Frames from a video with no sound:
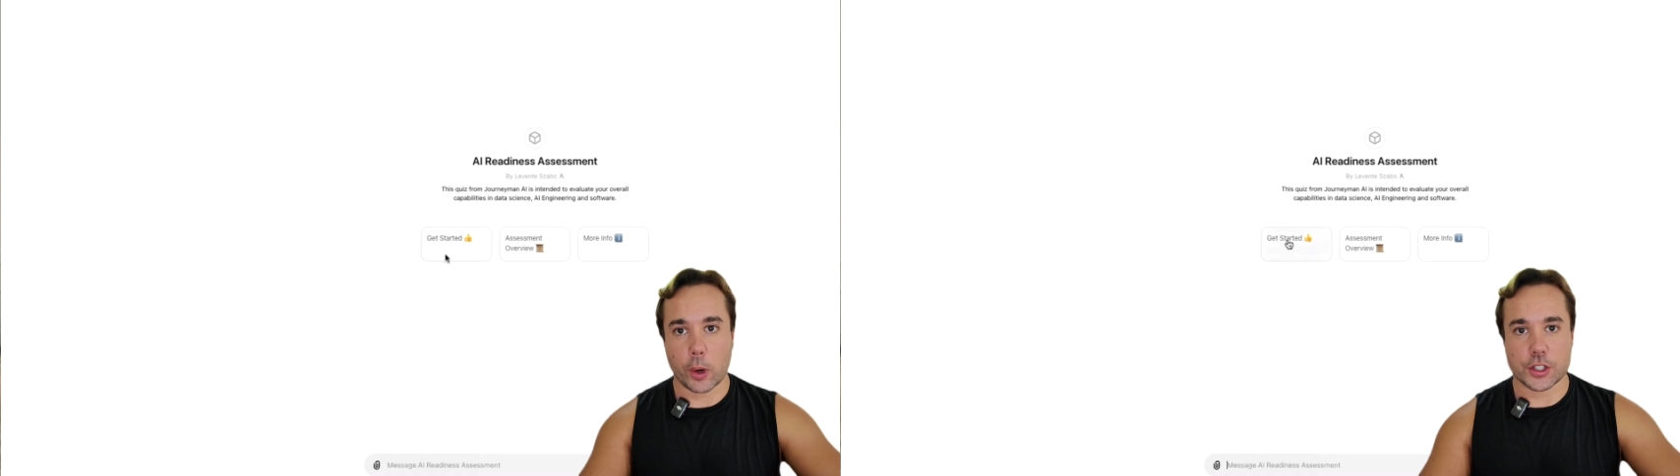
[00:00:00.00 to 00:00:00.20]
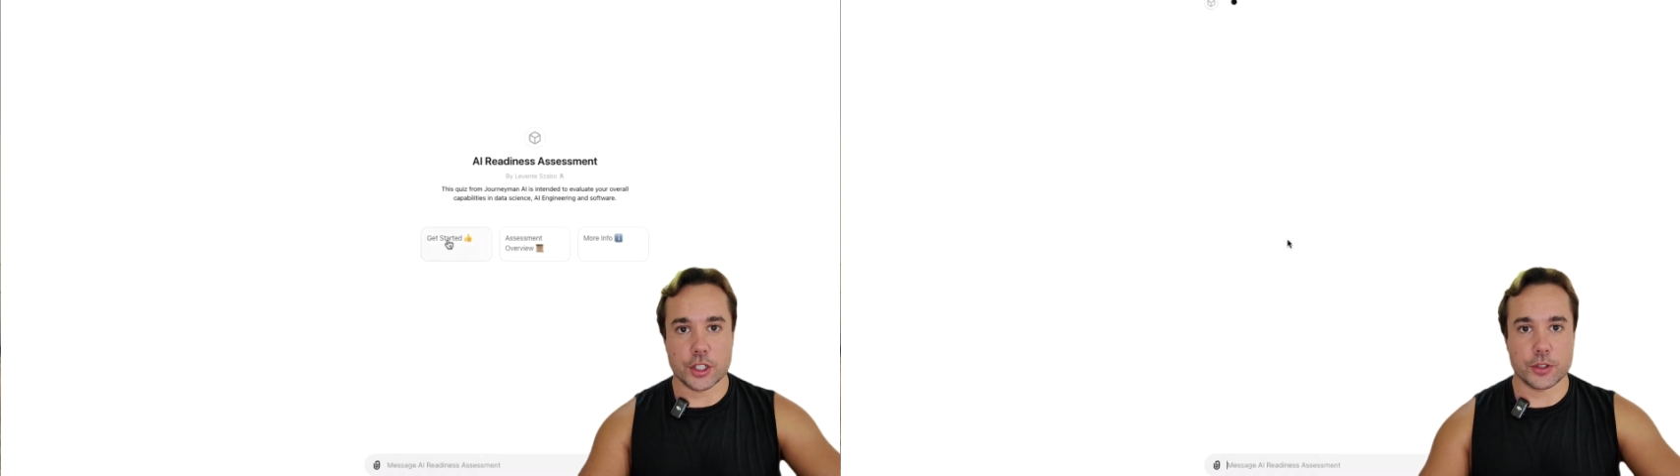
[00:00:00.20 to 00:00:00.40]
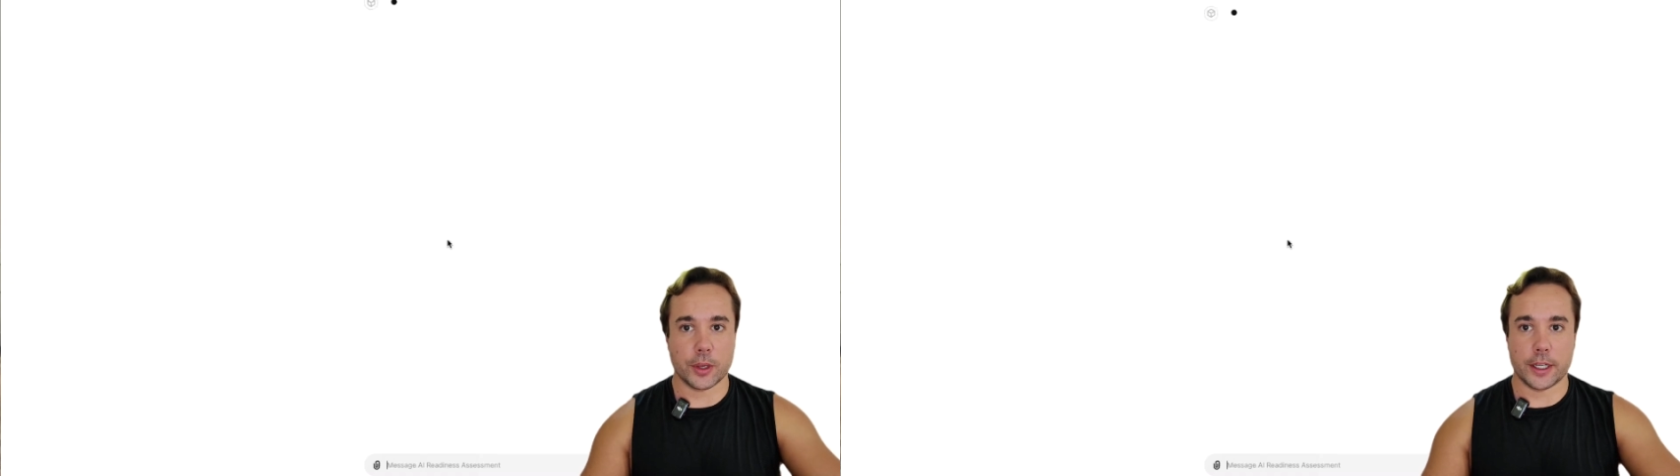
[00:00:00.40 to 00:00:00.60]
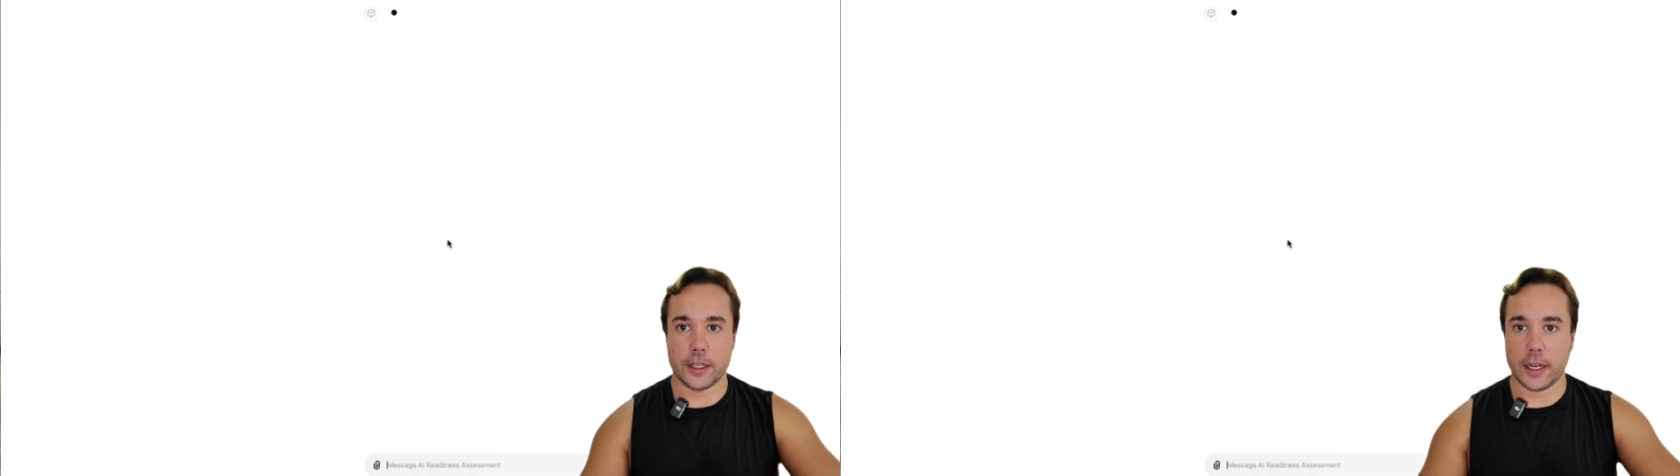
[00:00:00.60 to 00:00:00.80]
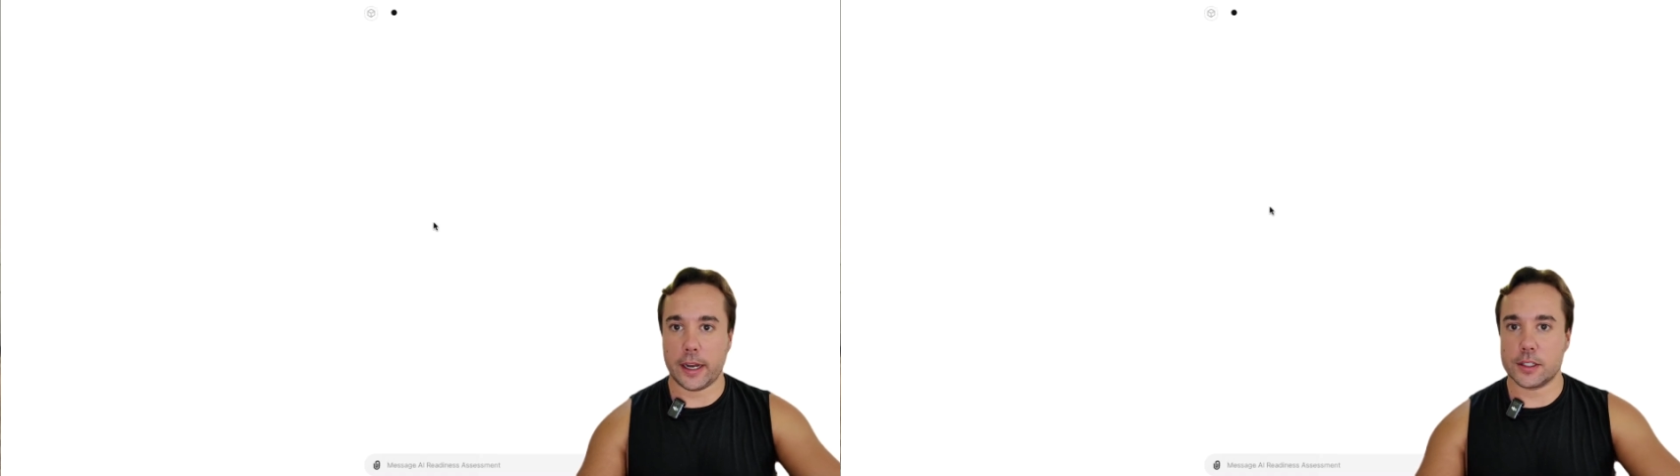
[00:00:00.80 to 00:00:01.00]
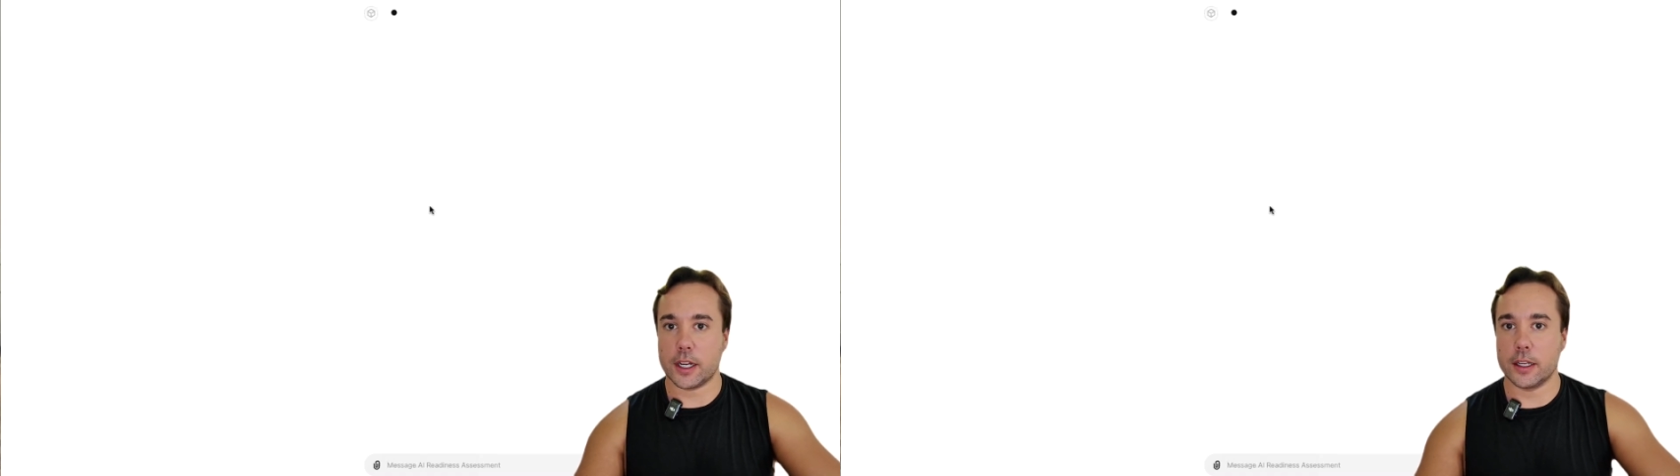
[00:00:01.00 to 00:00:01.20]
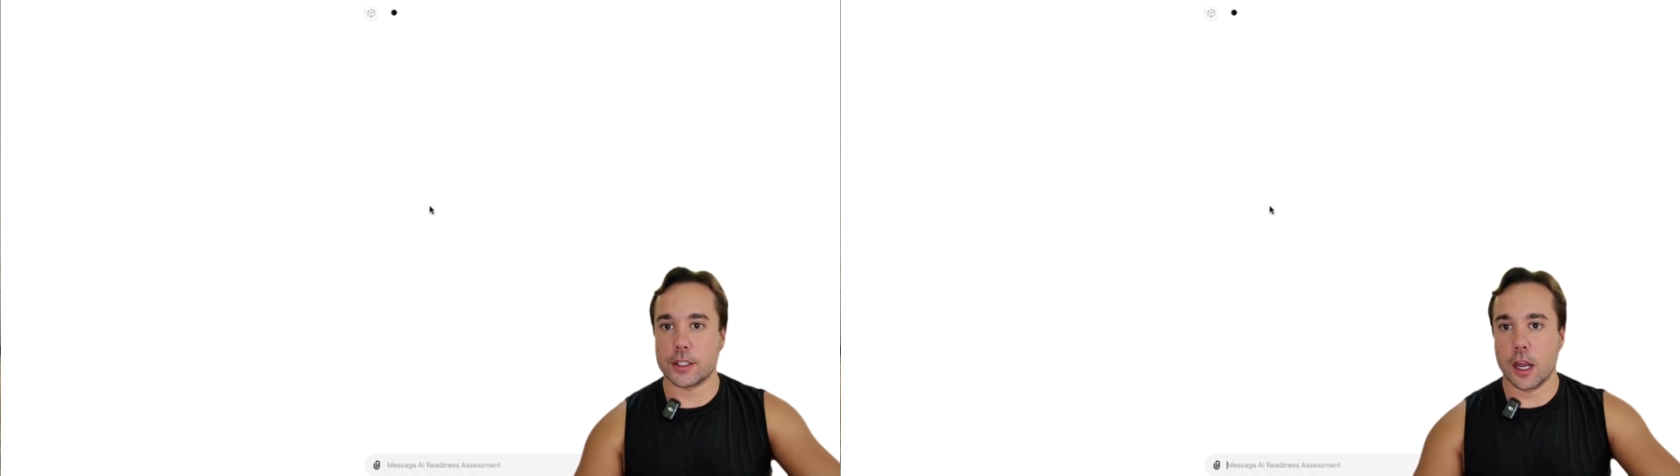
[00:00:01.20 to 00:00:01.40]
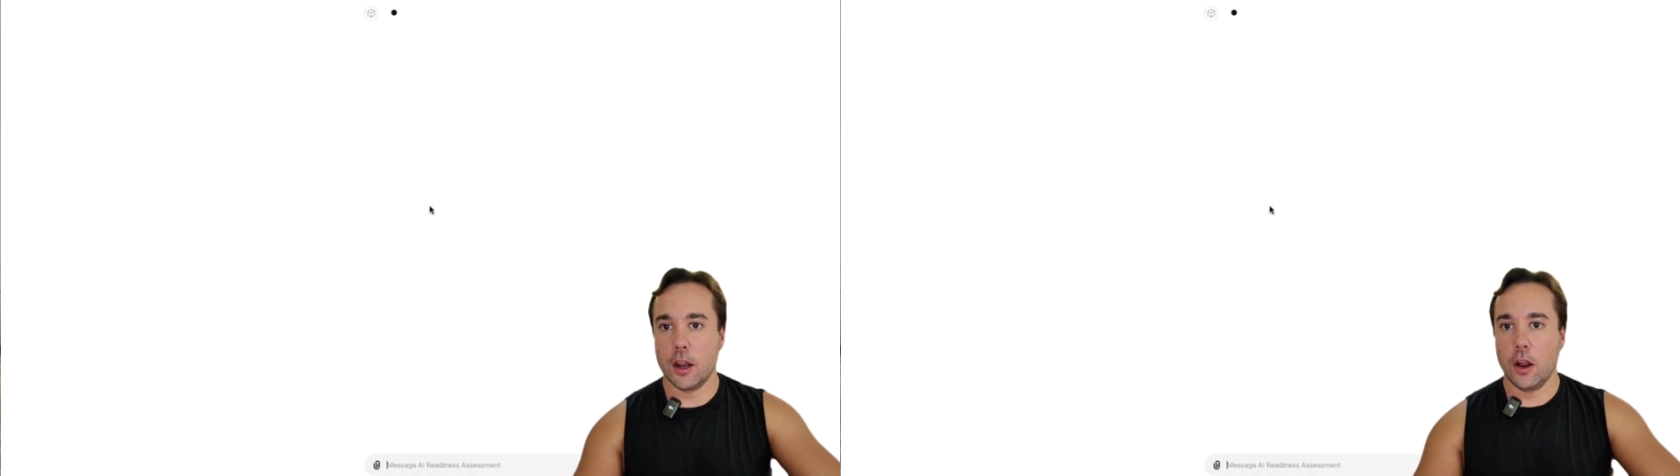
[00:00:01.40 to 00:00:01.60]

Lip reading: questions related to data science.